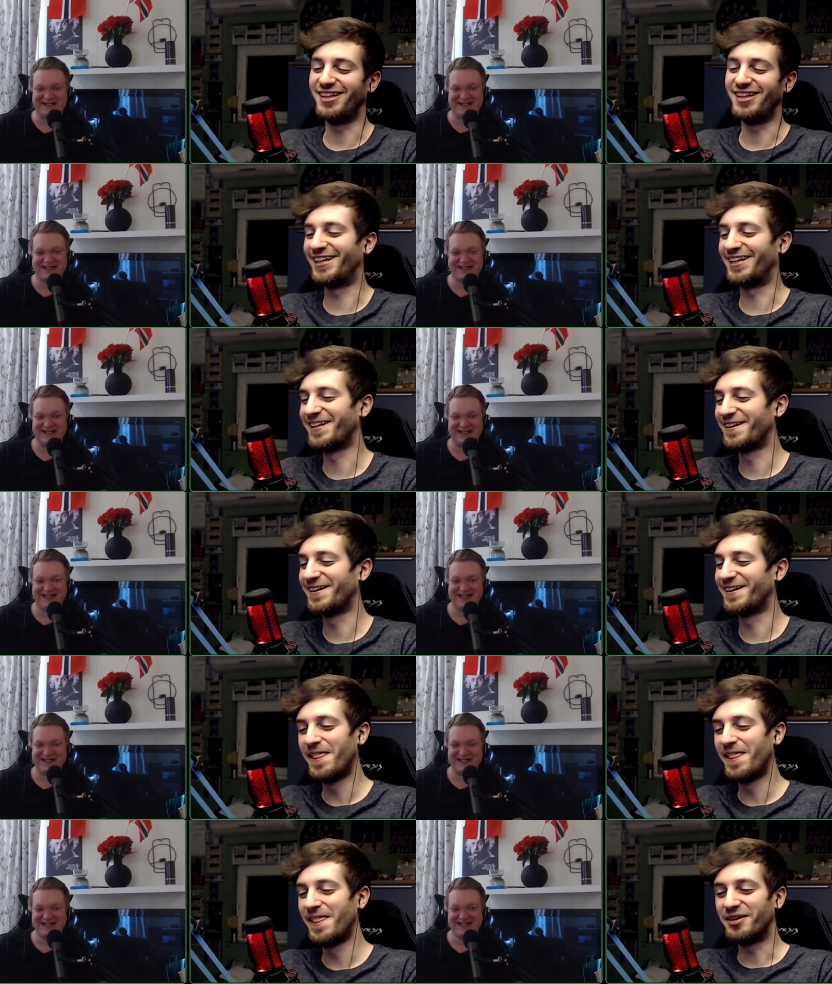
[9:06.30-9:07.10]
Speaker 1: yeah,
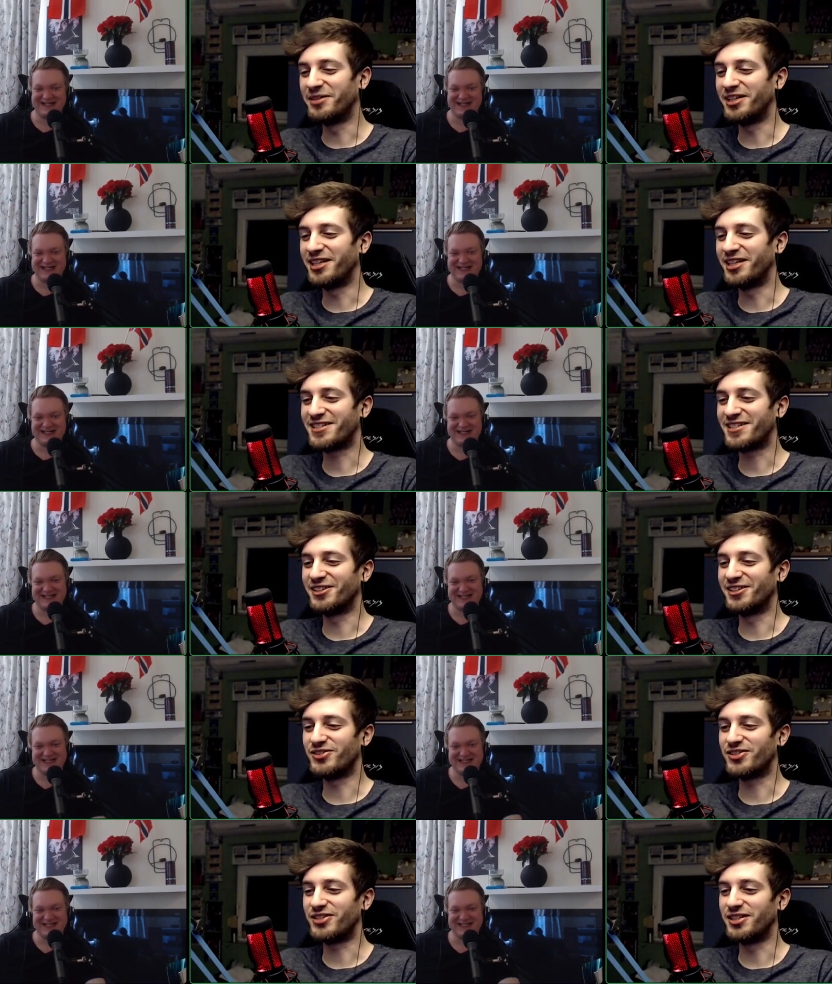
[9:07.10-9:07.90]
I mean it's
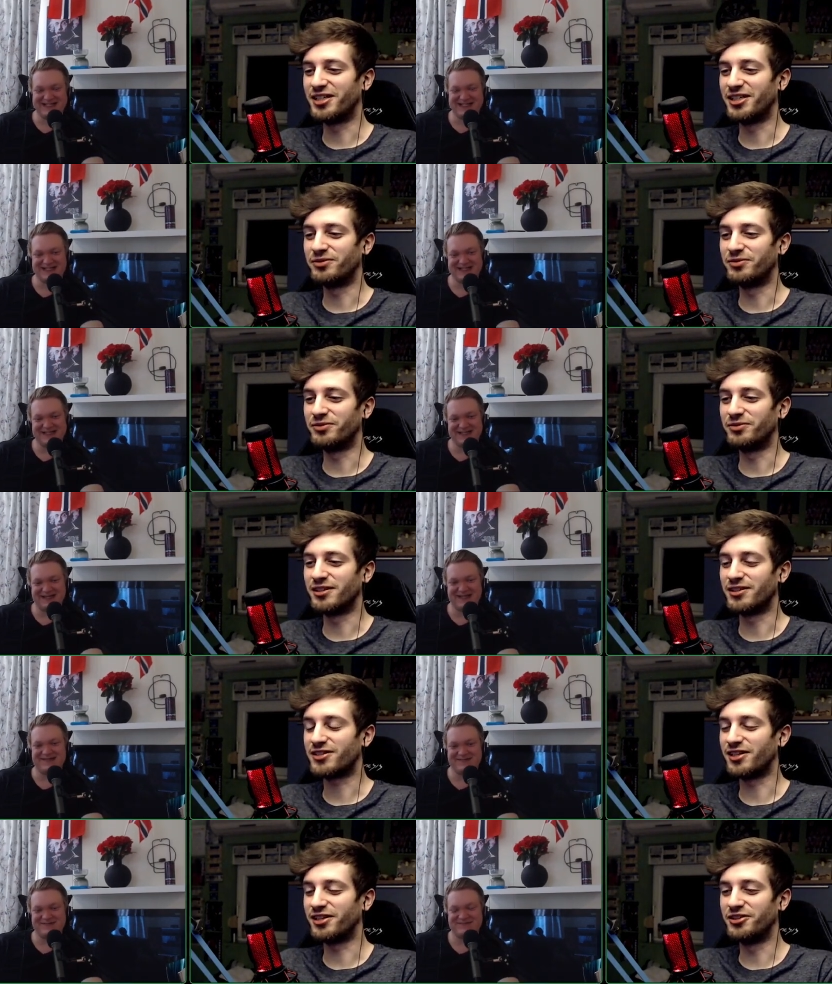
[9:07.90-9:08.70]
hard to see anyone yeah.
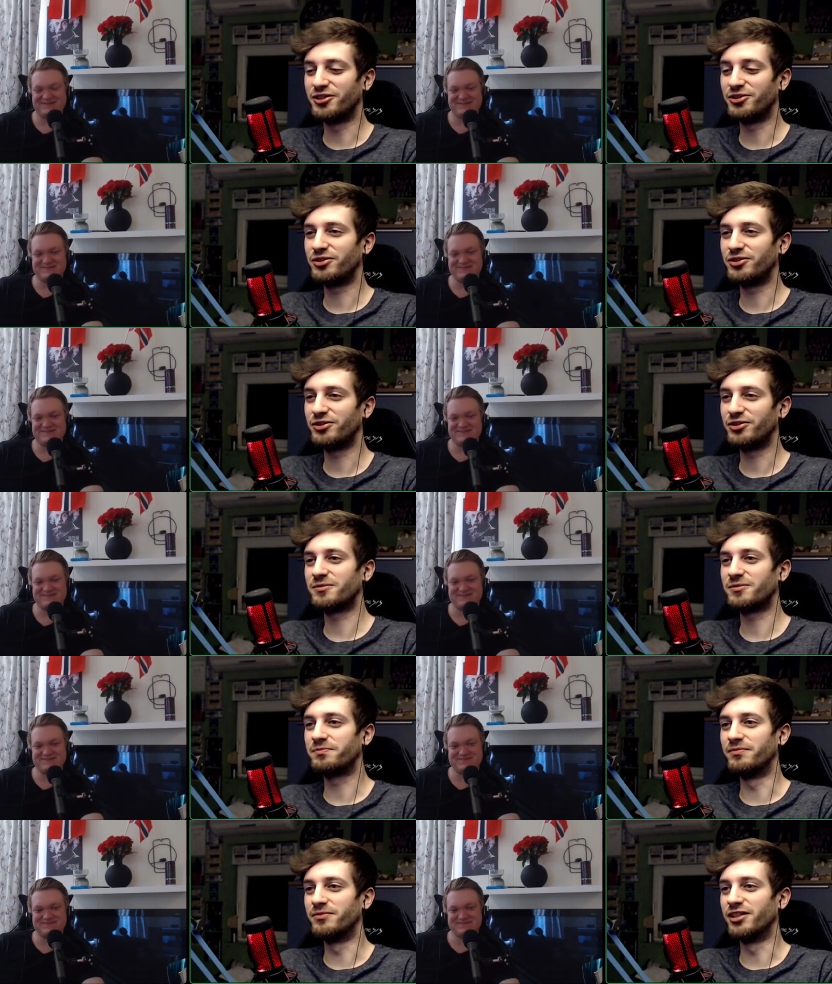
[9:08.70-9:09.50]
else. I know
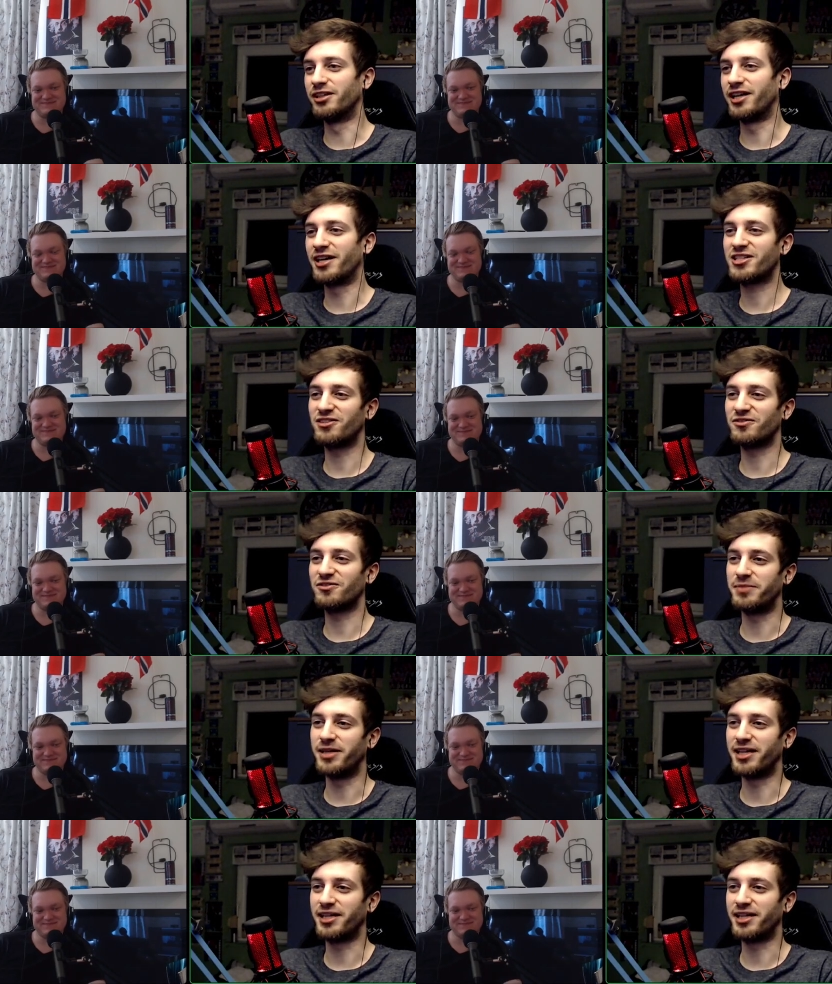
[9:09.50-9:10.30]
that the likes
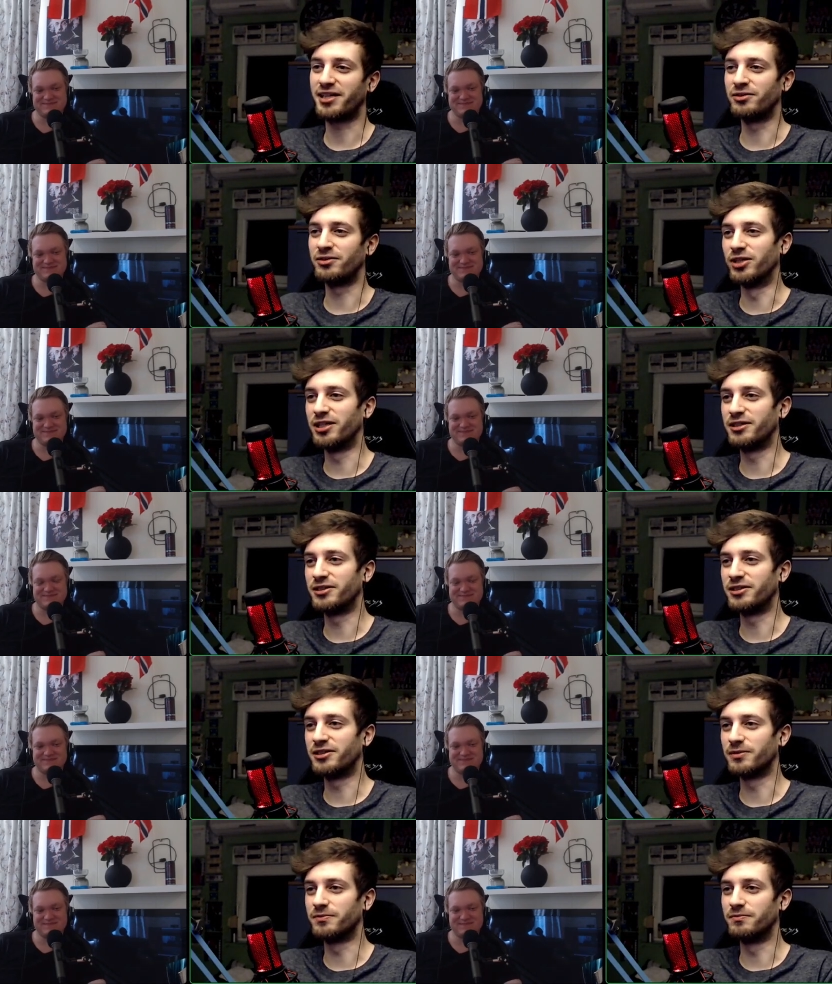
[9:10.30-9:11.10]
of Beck and
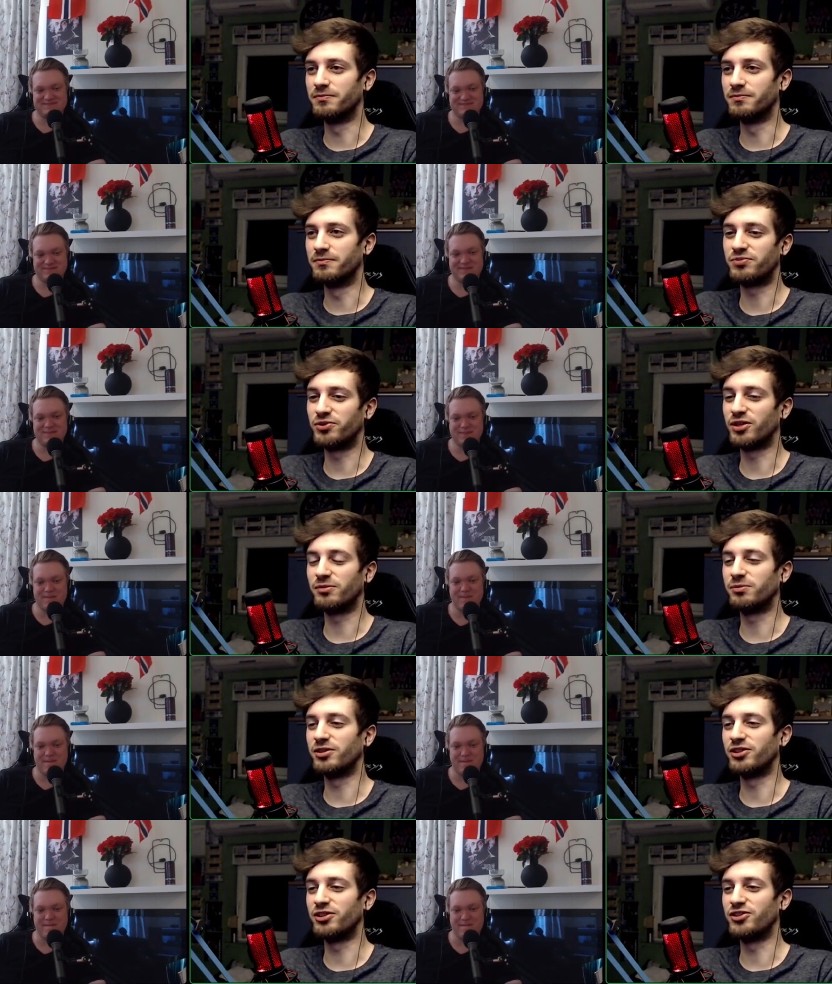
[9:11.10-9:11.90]
Gwen are
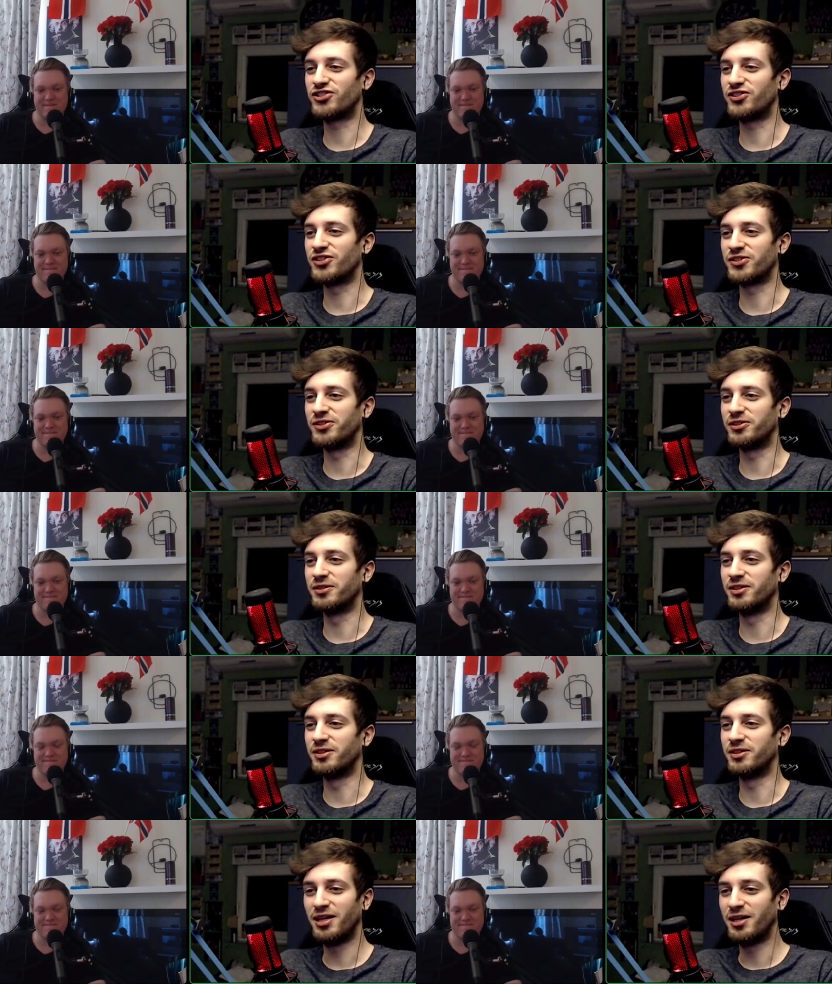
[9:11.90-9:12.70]
probably just as
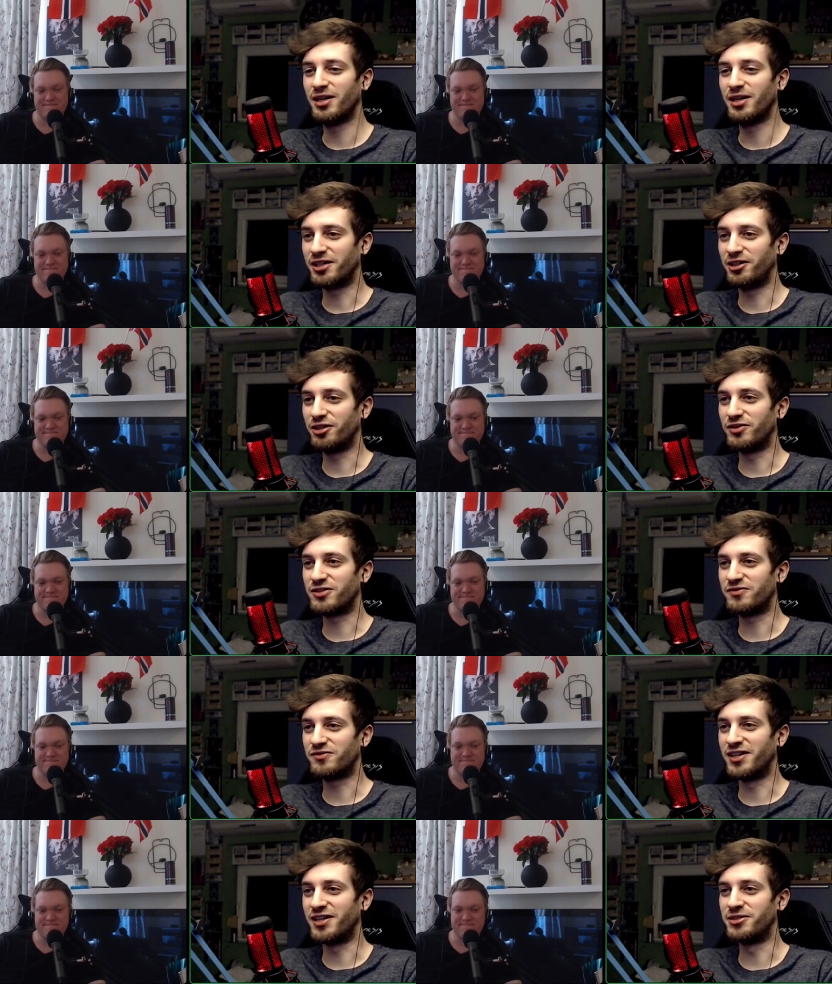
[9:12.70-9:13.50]
good, but he
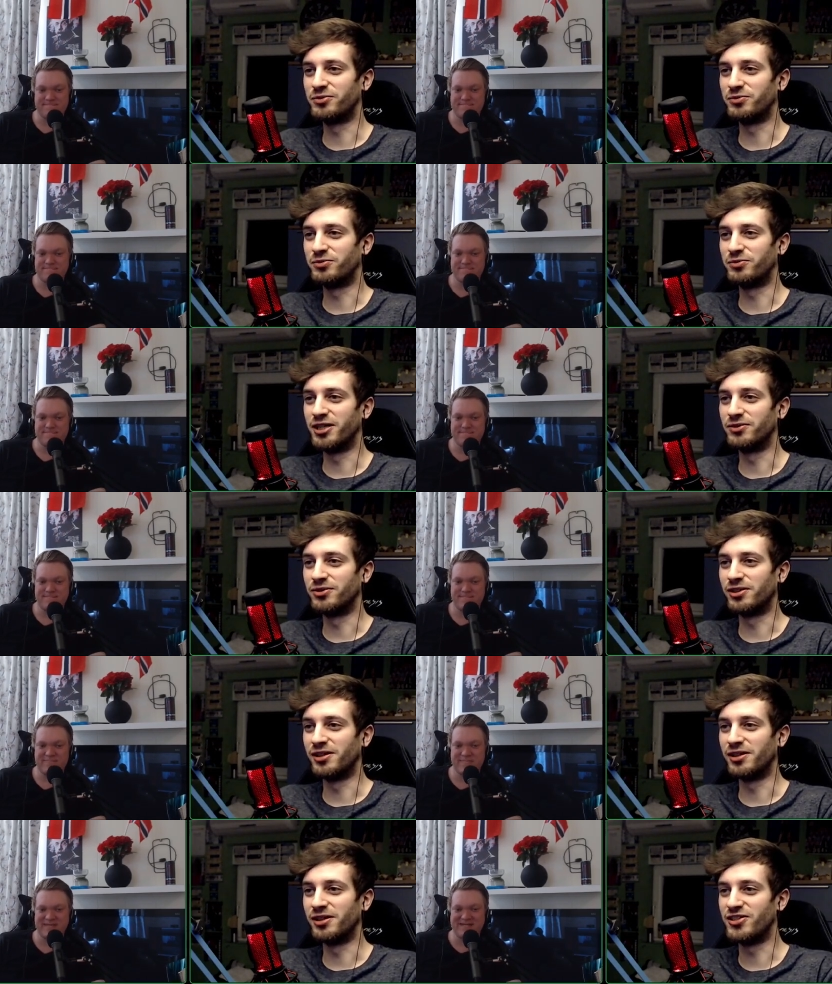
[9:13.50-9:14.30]
always finds a way to
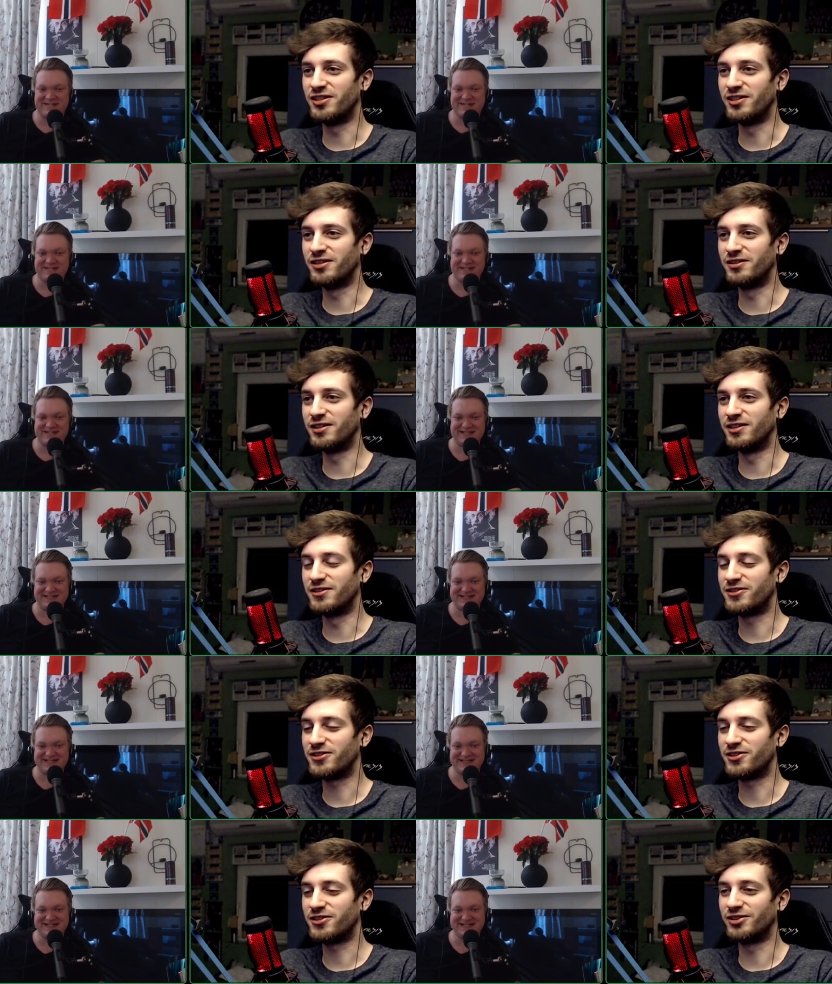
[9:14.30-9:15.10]
clinch it in the
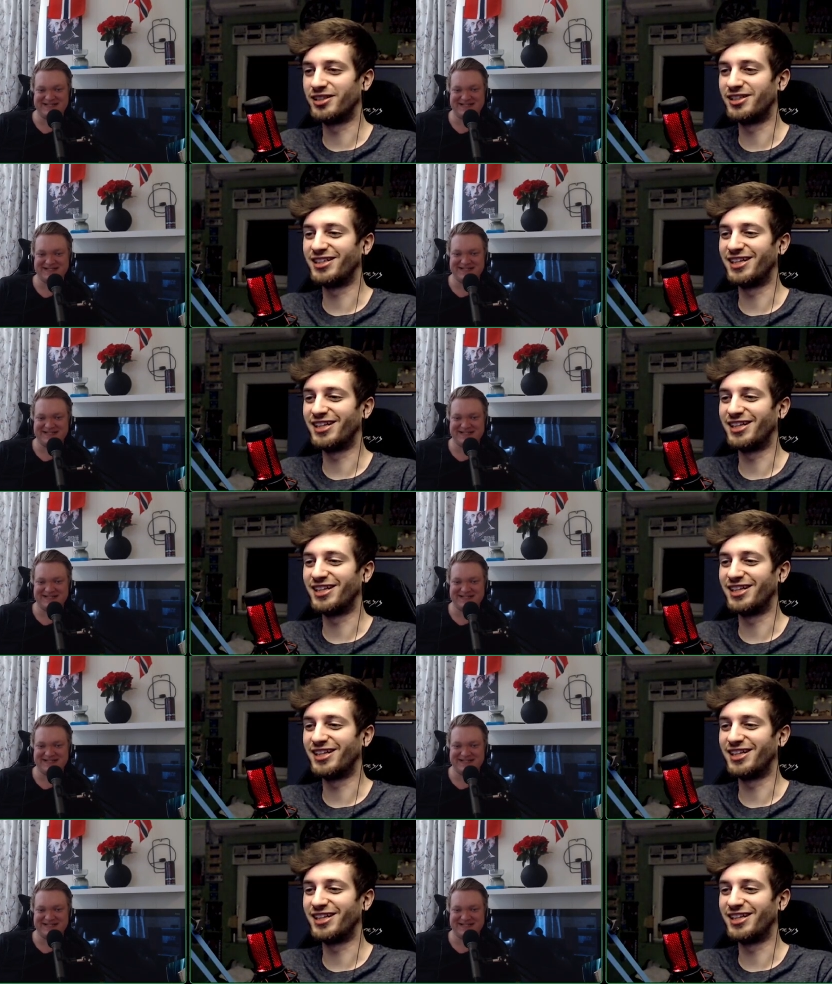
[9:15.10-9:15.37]
end. So